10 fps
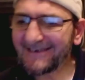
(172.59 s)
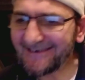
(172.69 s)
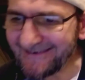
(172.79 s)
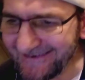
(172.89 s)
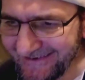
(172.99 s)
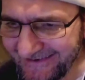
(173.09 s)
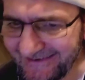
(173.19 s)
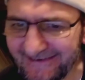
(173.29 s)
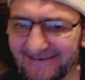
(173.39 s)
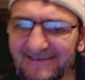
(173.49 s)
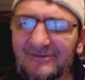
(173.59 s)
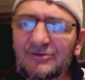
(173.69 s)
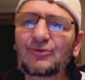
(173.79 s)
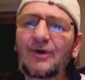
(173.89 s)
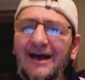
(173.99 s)
need
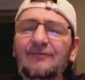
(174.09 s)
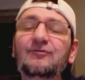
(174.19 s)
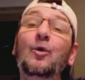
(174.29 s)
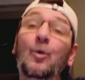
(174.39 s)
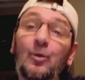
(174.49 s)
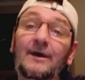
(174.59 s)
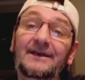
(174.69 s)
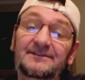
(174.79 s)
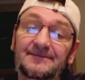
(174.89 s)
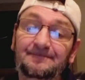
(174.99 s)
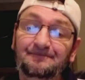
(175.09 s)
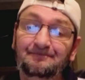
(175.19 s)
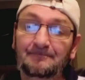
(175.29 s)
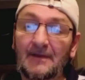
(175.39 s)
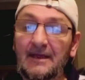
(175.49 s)
to have always.
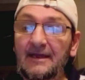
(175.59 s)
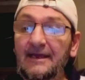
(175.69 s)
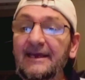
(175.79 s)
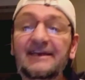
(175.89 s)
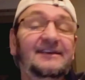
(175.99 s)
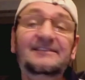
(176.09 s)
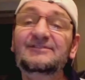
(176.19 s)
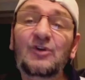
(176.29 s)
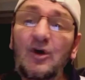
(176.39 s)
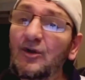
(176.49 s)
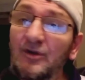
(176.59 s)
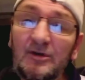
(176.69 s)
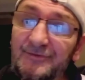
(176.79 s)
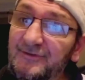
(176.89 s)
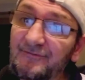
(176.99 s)
It is not an
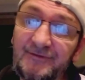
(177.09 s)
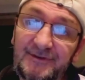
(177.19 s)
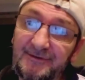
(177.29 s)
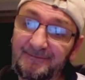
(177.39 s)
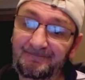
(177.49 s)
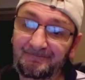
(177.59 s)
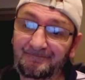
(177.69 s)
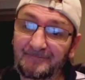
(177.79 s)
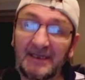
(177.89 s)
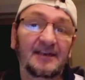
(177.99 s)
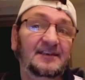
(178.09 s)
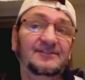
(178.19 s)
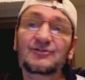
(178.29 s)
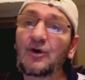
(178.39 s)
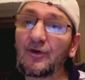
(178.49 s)
option for you, and
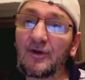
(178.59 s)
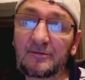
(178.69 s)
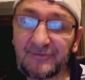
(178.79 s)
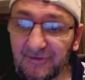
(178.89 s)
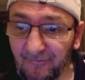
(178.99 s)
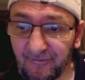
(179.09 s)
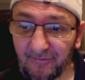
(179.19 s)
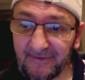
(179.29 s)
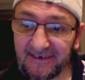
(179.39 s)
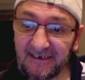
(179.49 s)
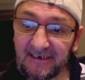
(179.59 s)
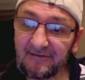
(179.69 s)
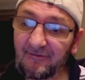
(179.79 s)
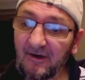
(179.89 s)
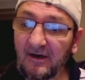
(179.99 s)
it's not an option for me
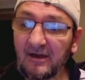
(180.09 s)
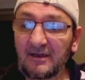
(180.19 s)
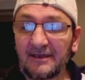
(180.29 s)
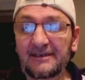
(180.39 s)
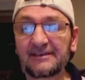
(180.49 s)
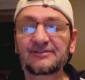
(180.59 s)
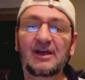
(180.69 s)
either. It is